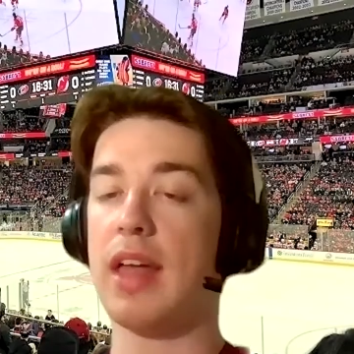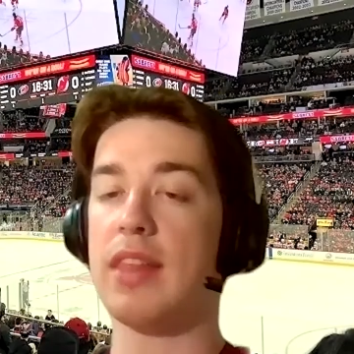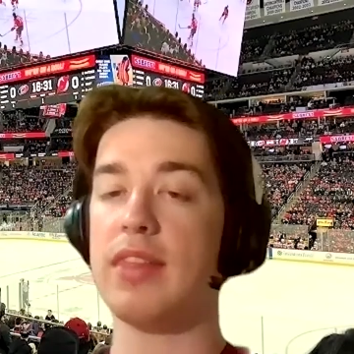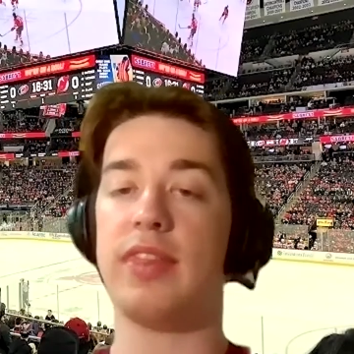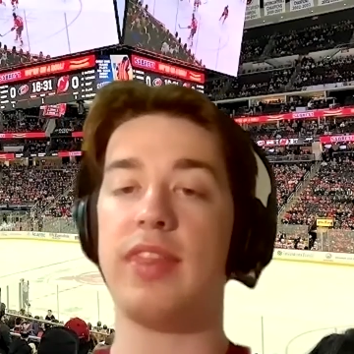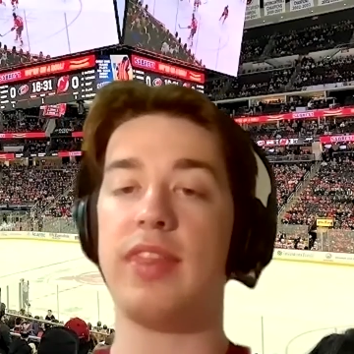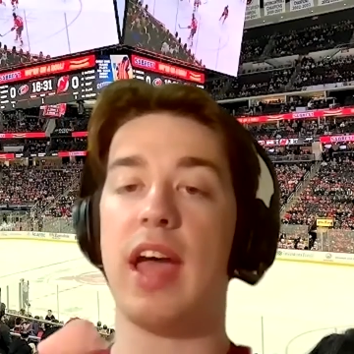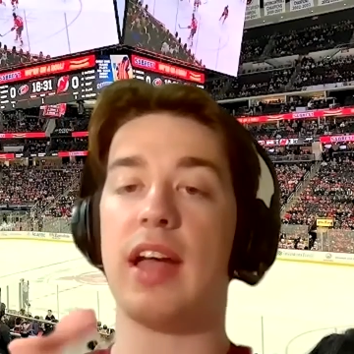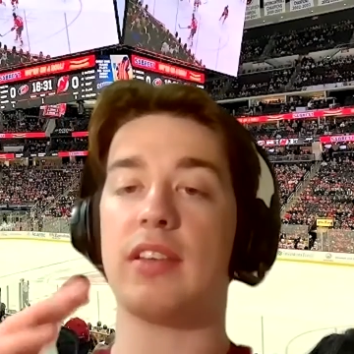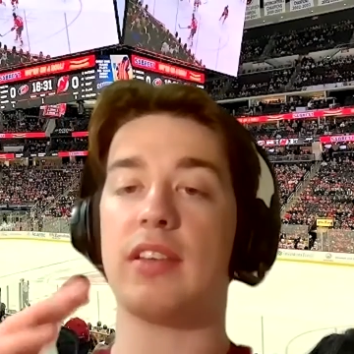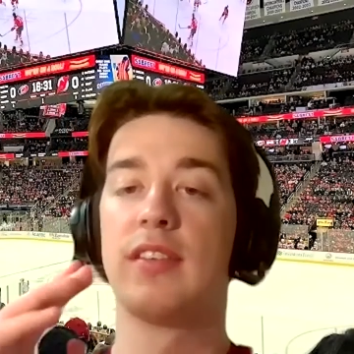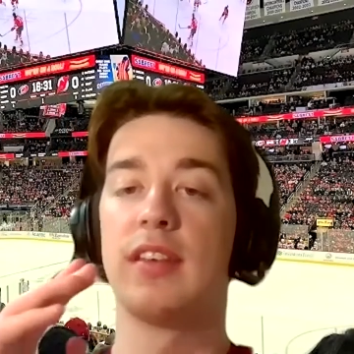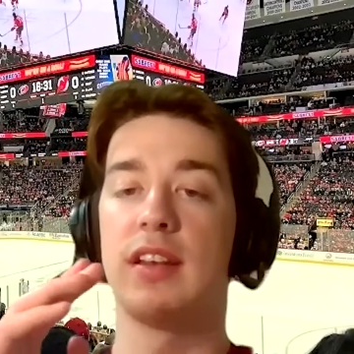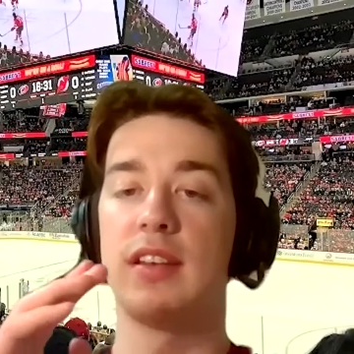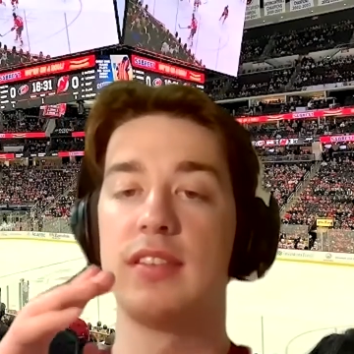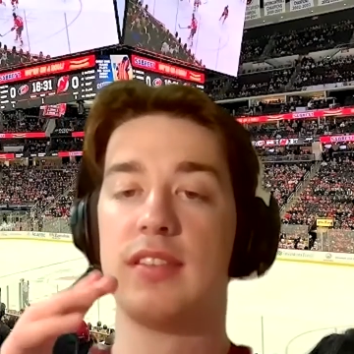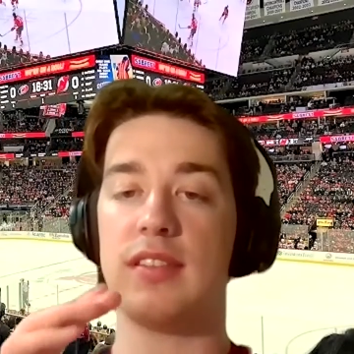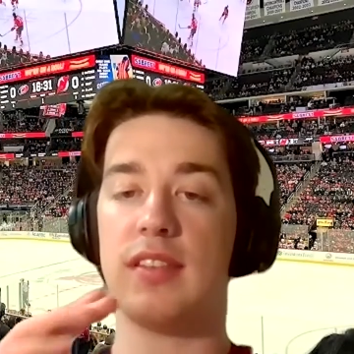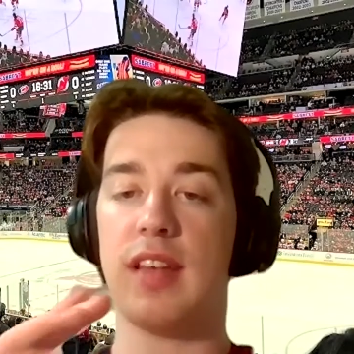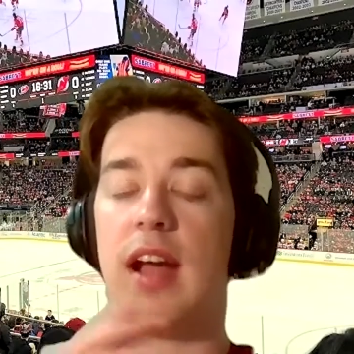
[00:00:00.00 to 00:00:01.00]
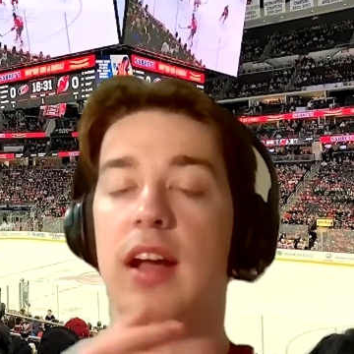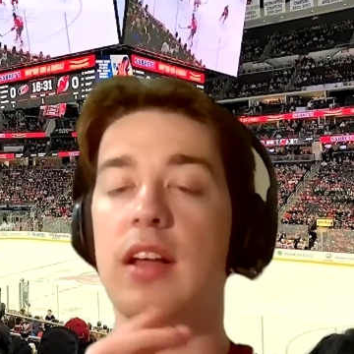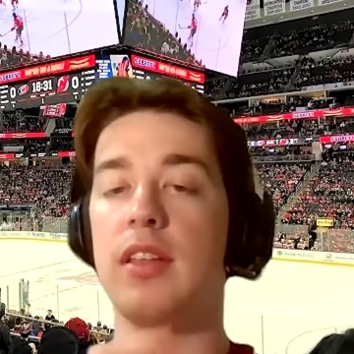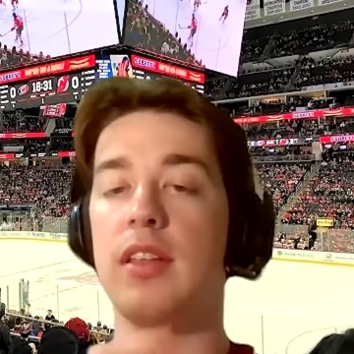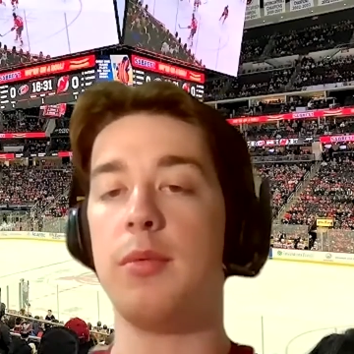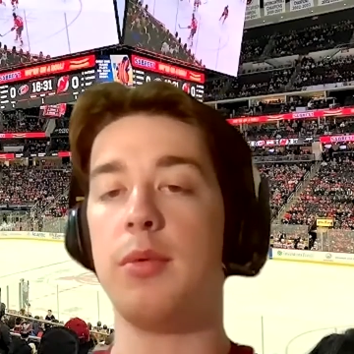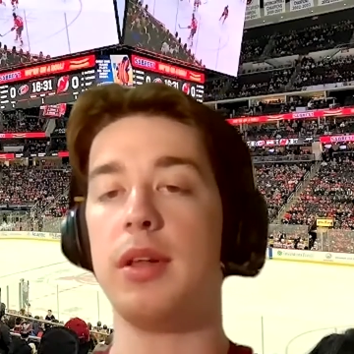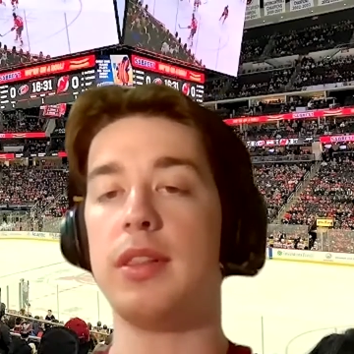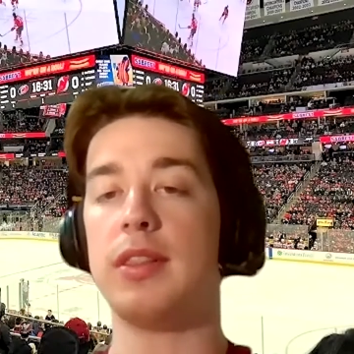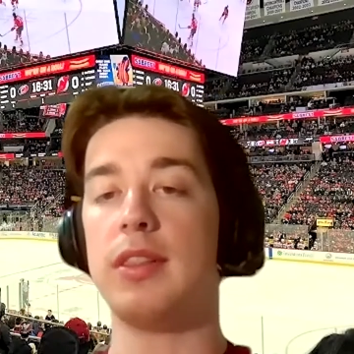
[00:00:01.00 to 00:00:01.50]
and that's
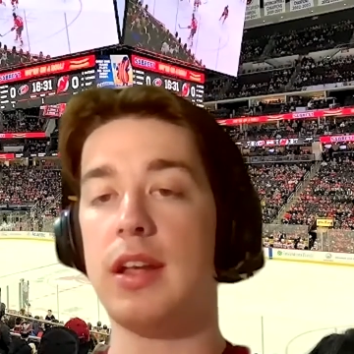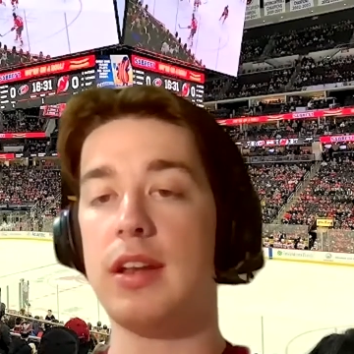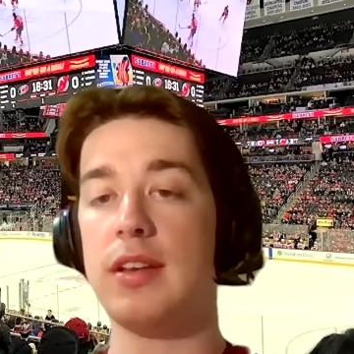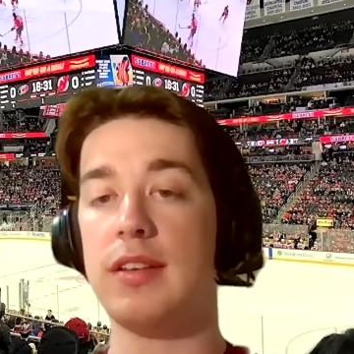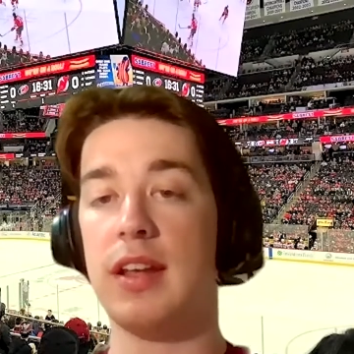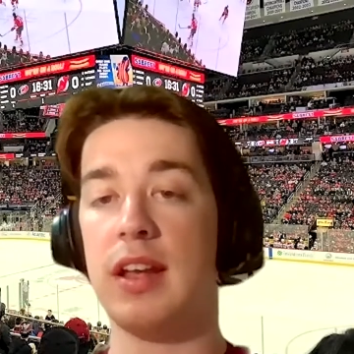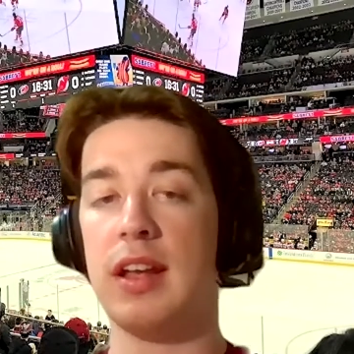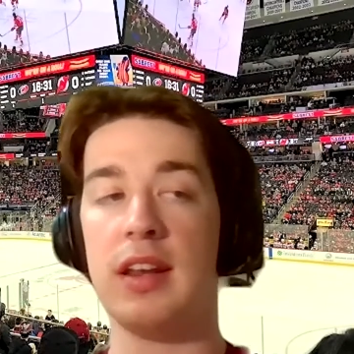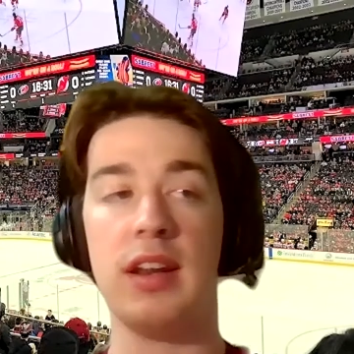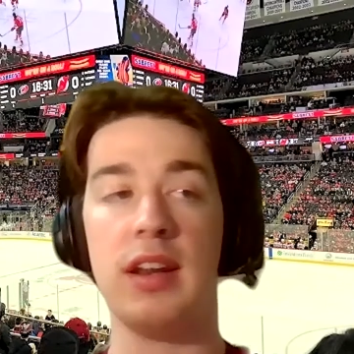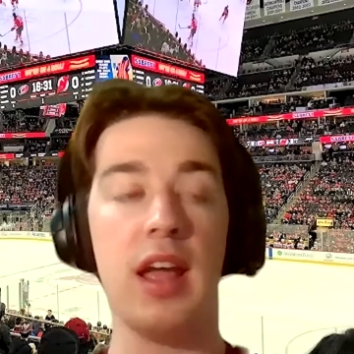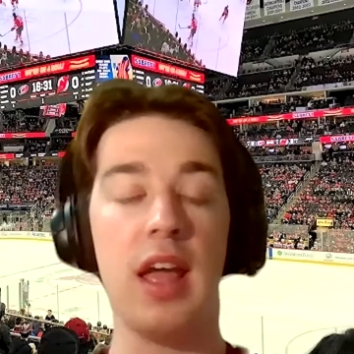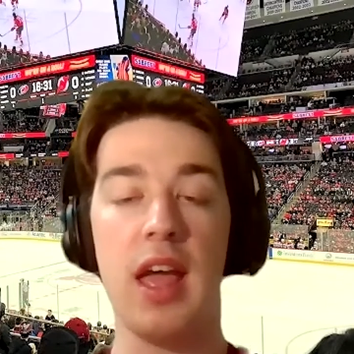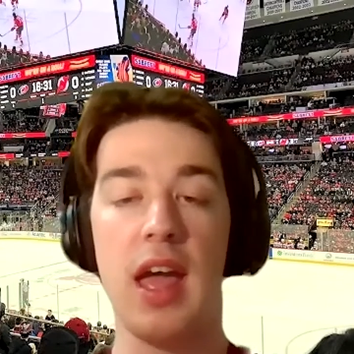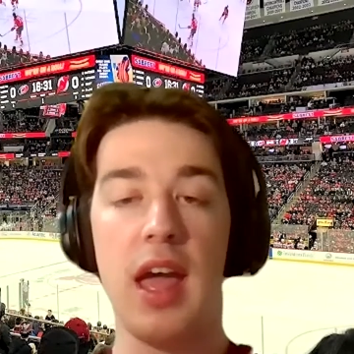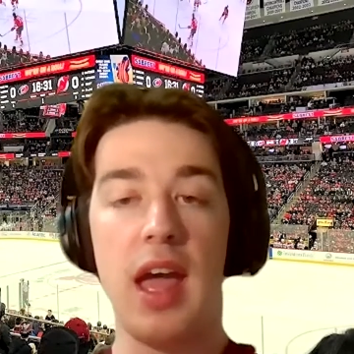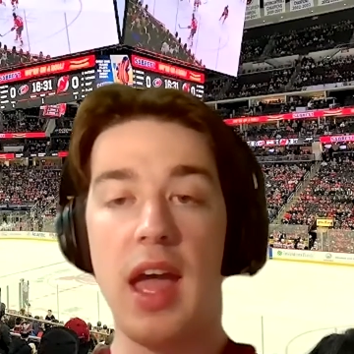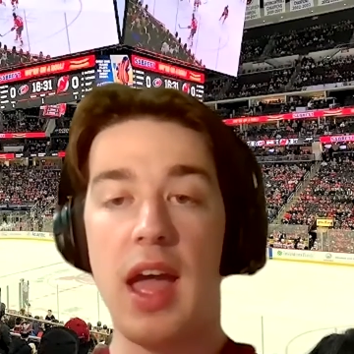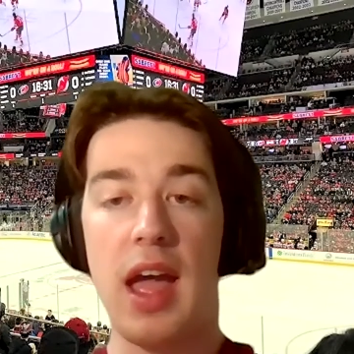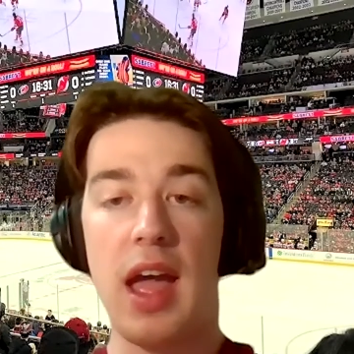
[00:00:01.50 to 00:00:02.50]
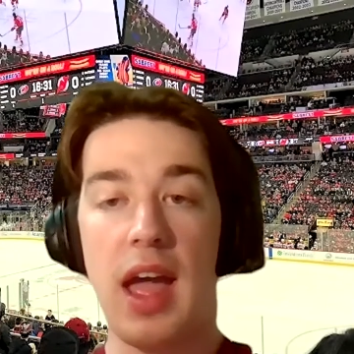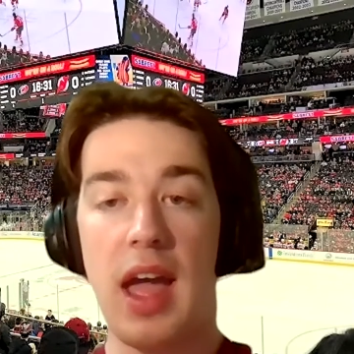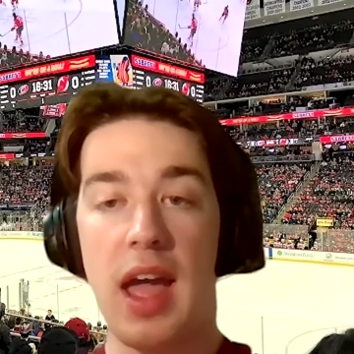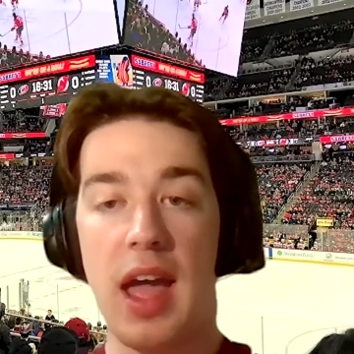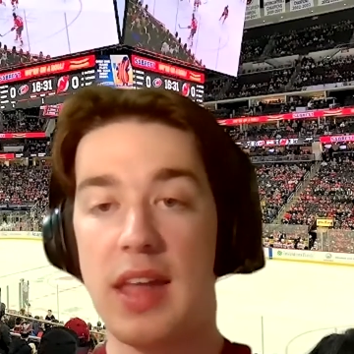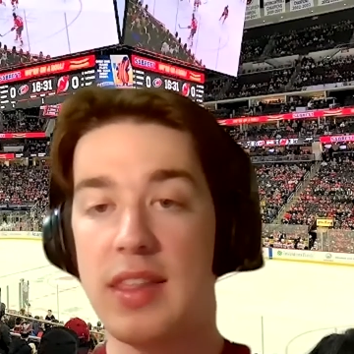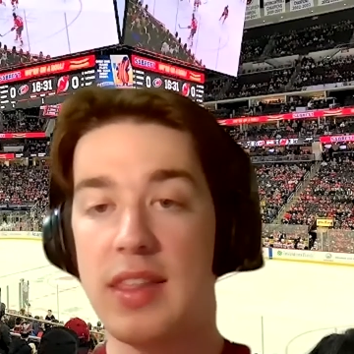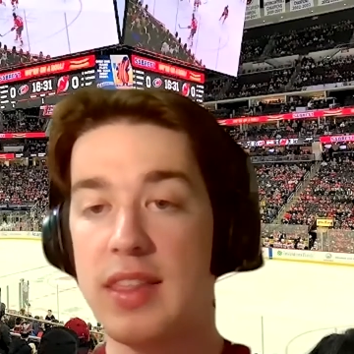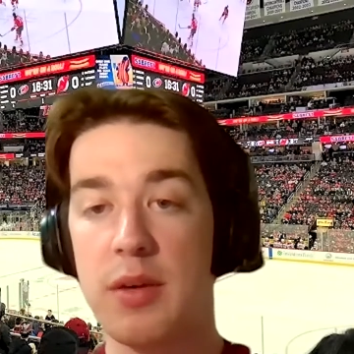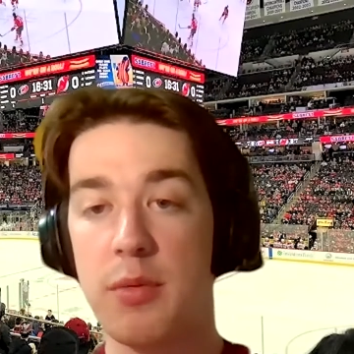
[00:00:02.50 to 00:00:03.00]
exactly what they did,
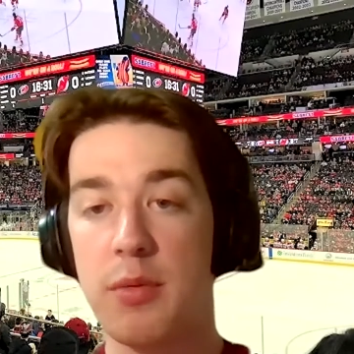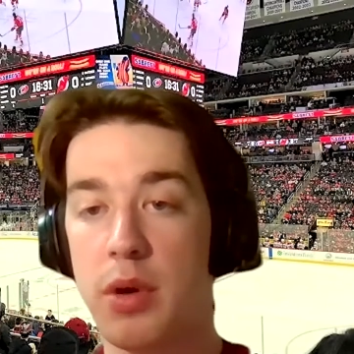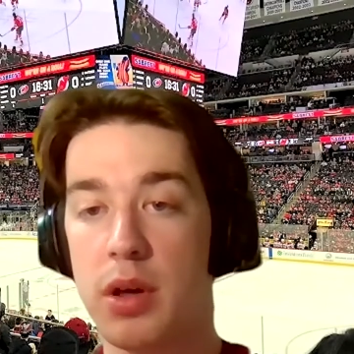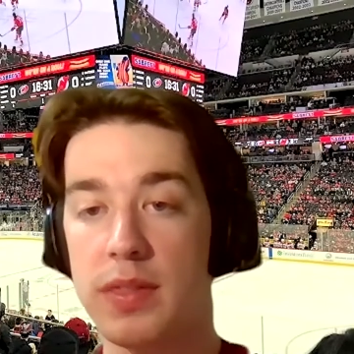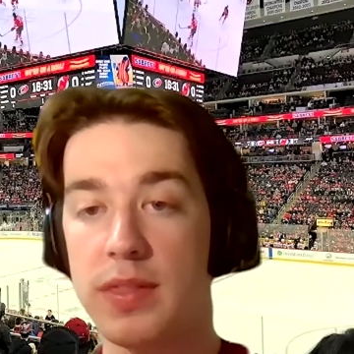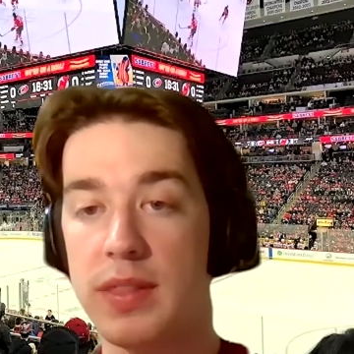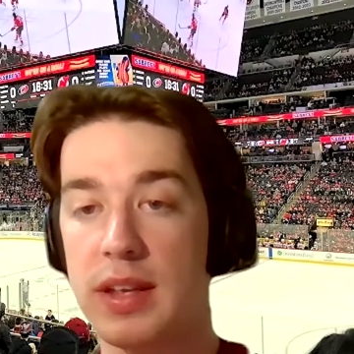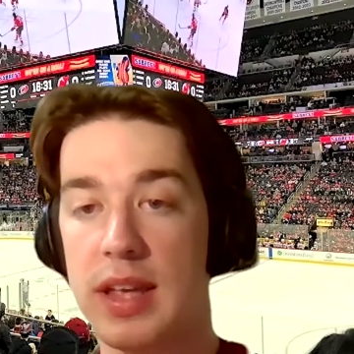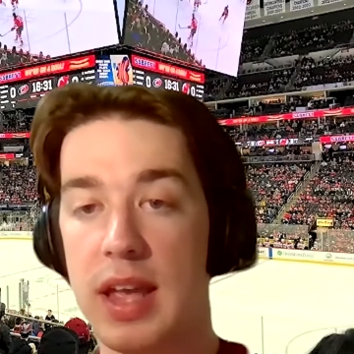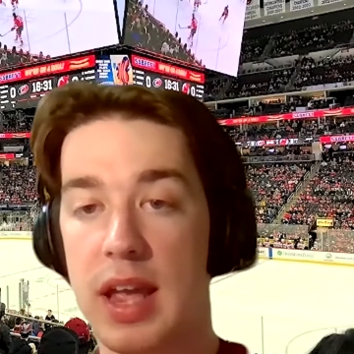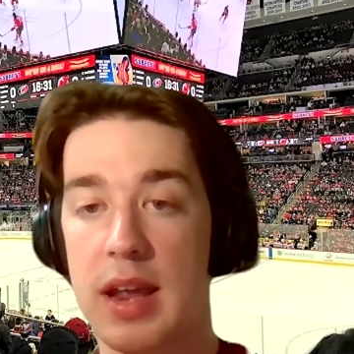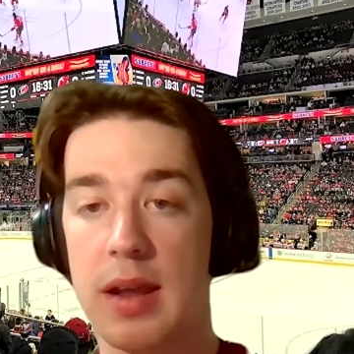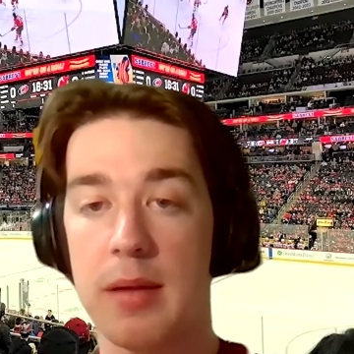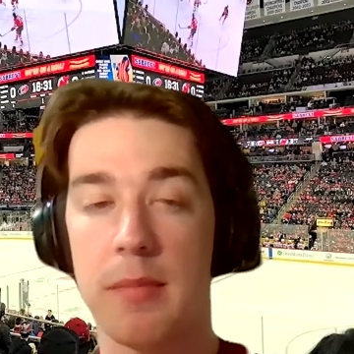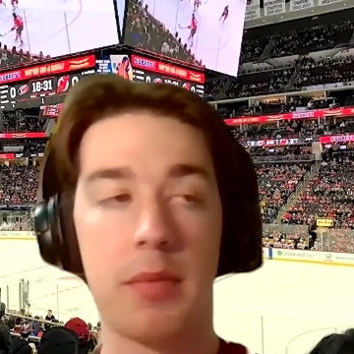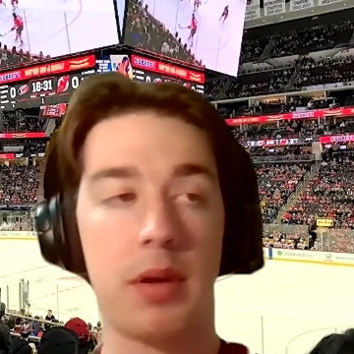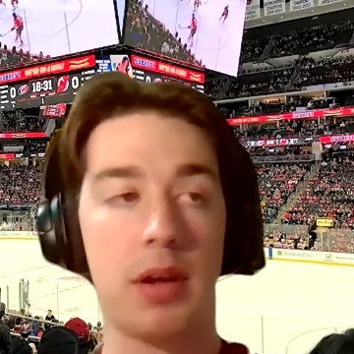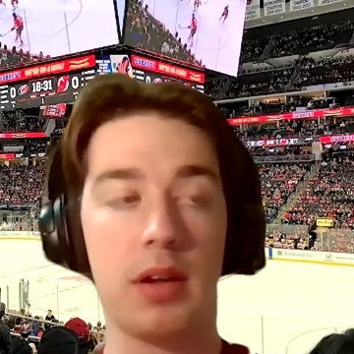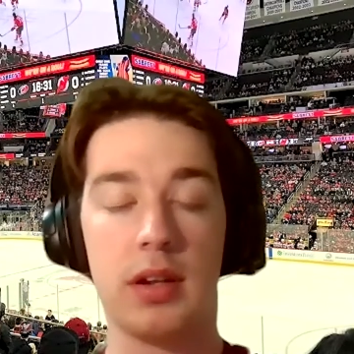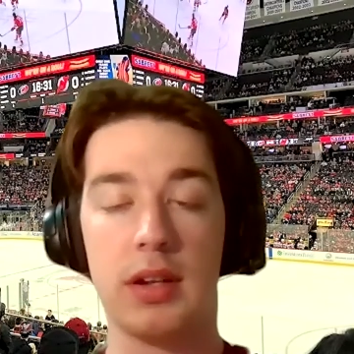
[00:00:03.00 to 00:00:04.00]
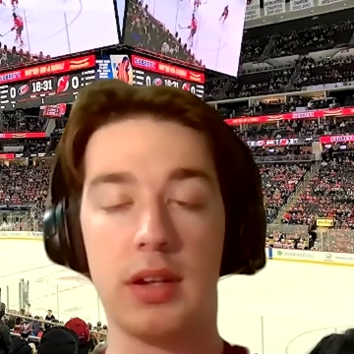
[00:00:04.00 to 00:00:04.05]
and they won the game.